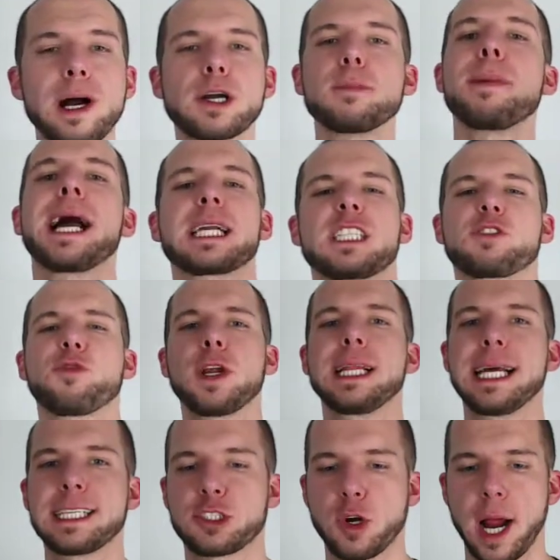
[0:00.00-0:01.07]
back, it's
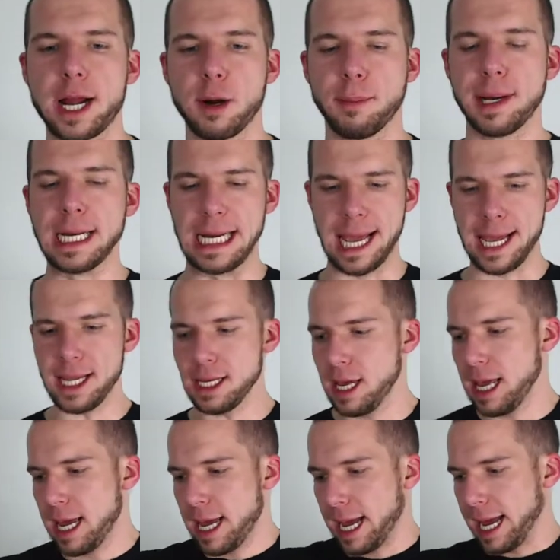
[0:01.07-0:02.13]
Freelance Grinder Monday,
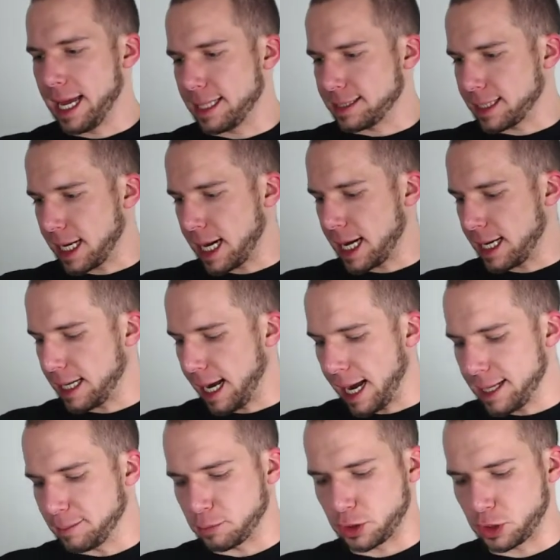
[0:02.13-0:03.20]
and, uh, I
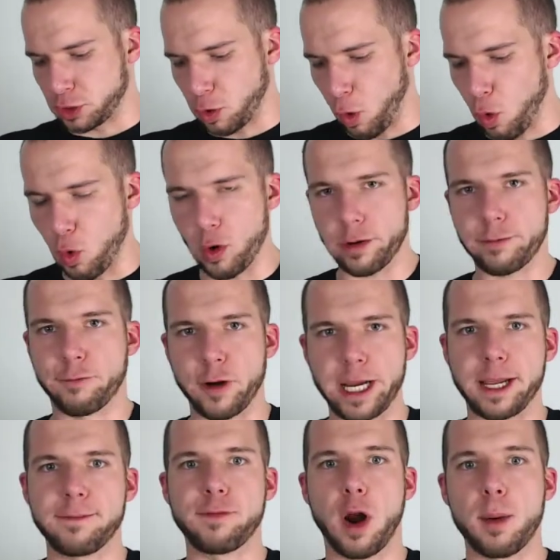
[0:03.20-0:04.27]
am so
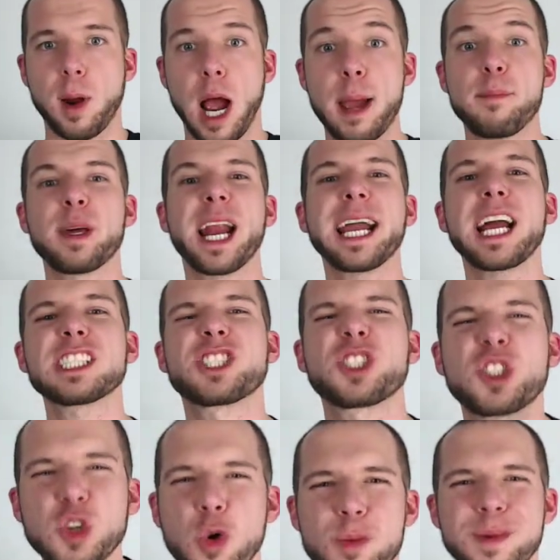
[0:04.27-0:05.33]
freaking far behind, but I got
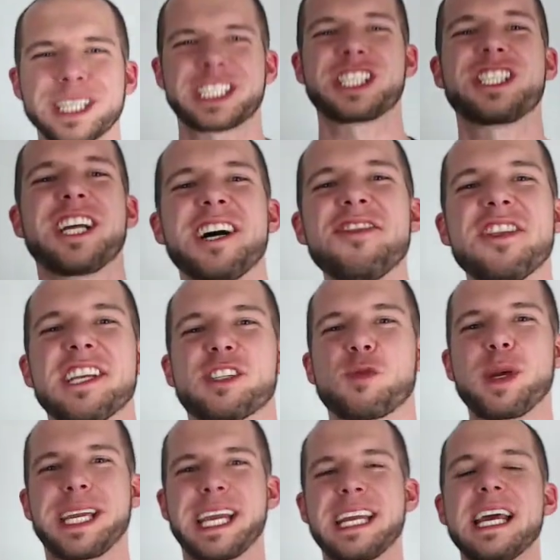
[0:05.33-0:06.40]
so much done this
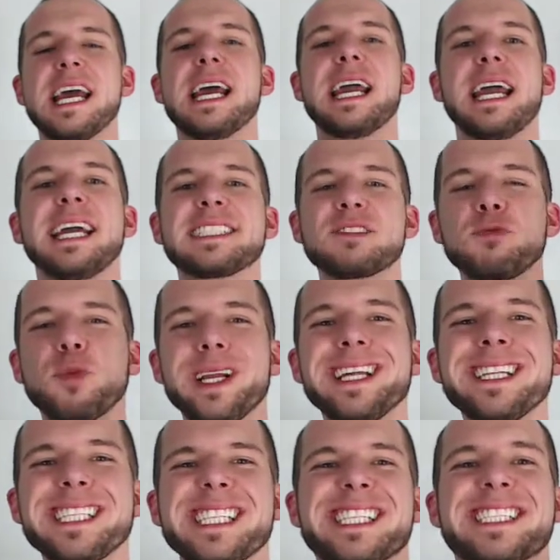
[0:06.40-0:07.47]
weekend, it's
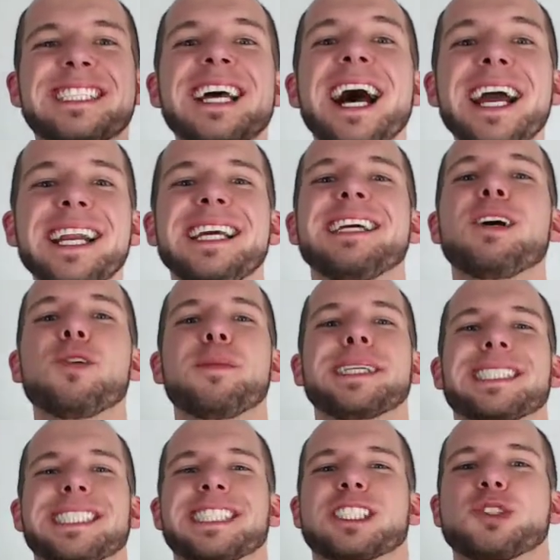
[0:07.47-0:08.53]
really exciting, oh my
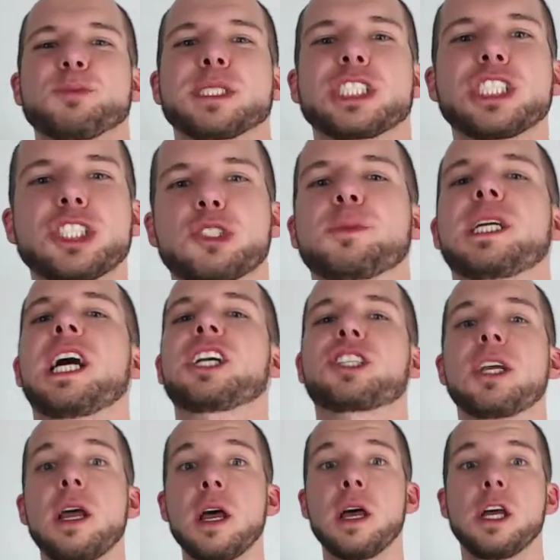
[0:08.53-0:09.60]
gosh, oh my gosh, oh my gosh.
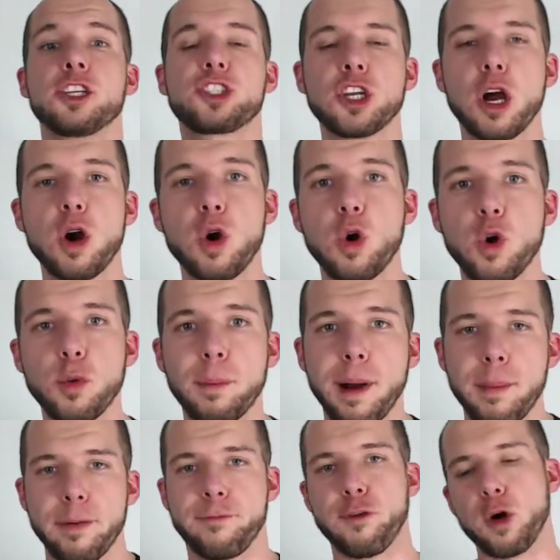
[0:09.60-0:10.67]
So, but
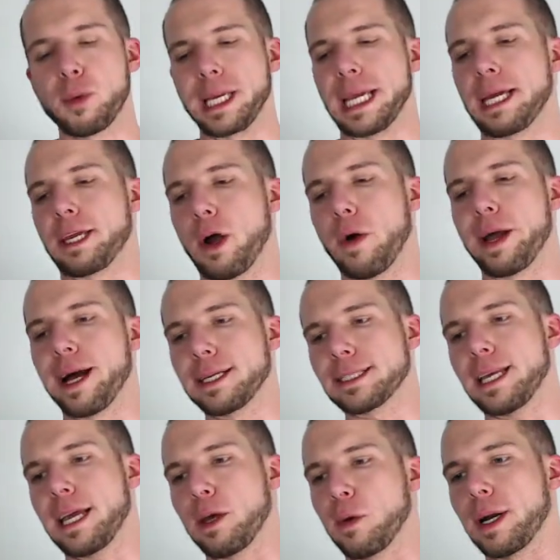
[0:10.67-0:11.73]
before we get going, I'll
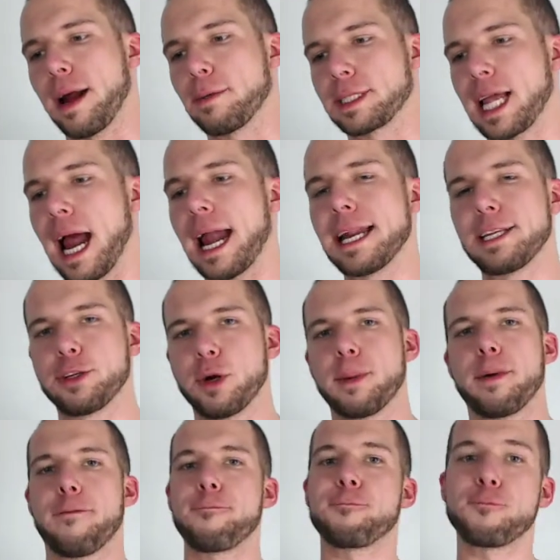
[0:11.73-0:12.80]
tell you what I was kind of doing
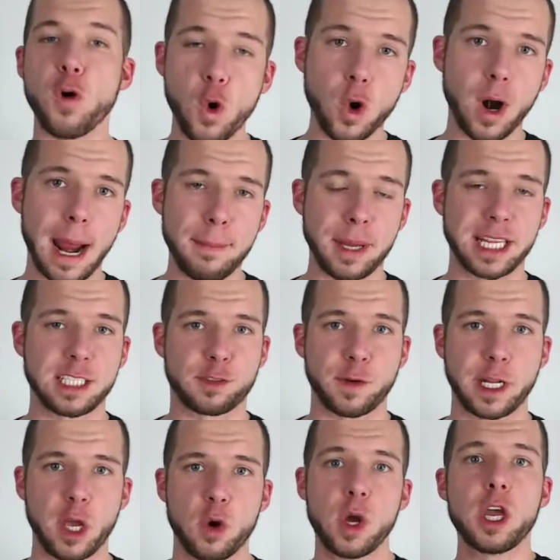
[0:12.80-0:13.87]
before I made this
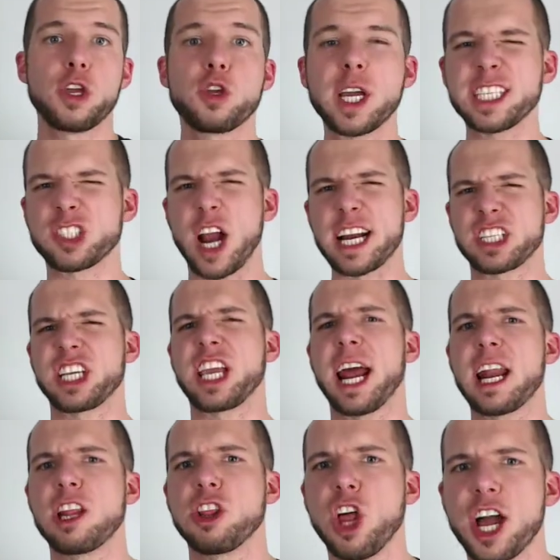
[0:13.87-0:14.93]
video. You guys are actually
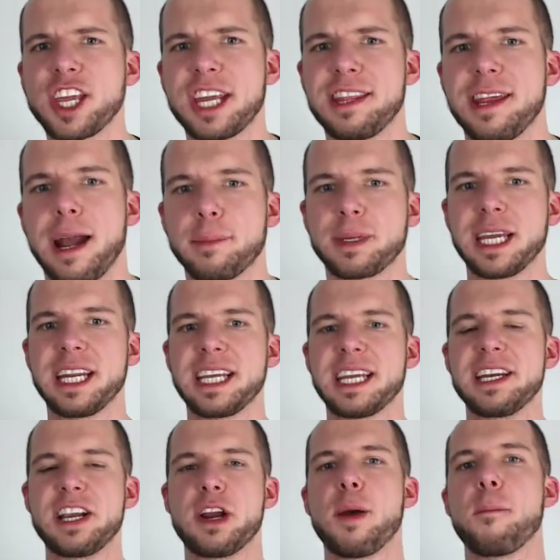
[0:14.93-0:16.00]
kind of lucky that I'm getting in
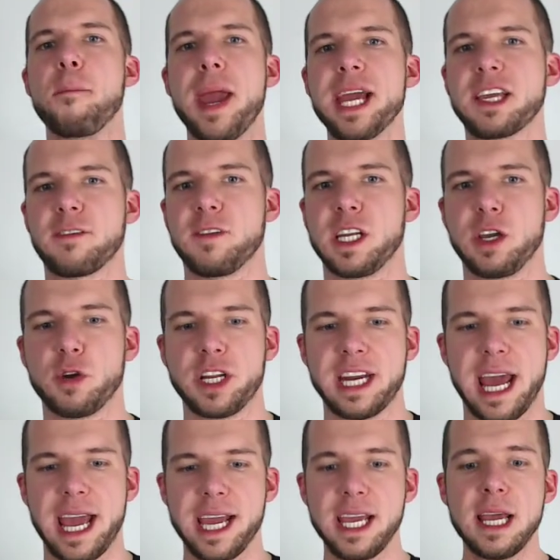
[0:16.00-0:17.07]
here to make a video
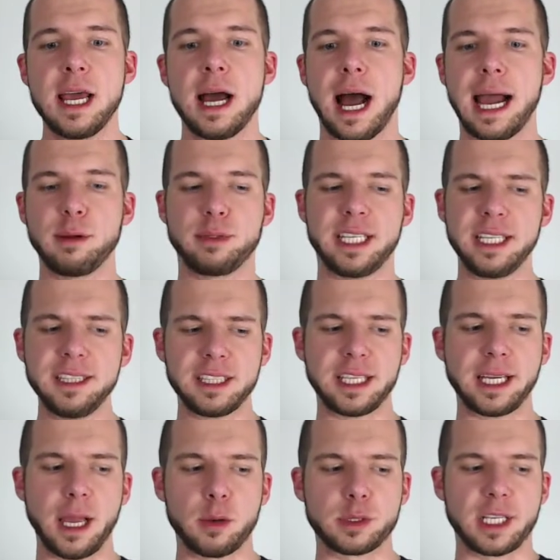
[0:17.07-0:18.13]
today. I didn't
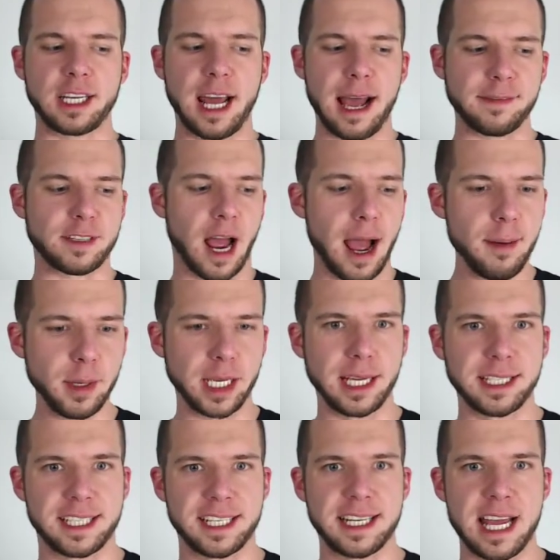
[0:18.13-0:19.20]
think I was going to have time again
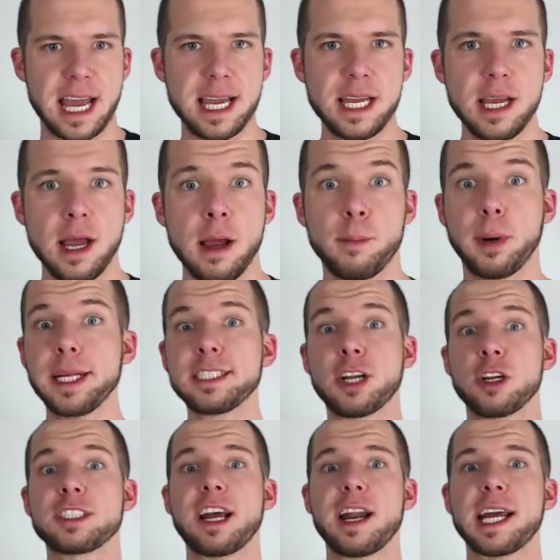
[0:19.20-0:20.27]
today, but it
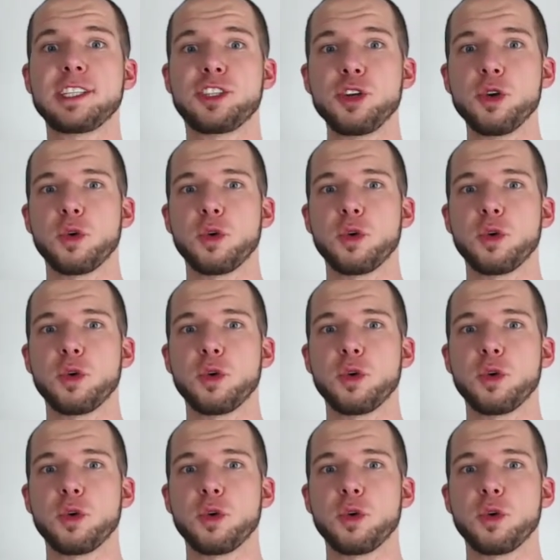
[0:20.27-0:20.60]
turns out I do.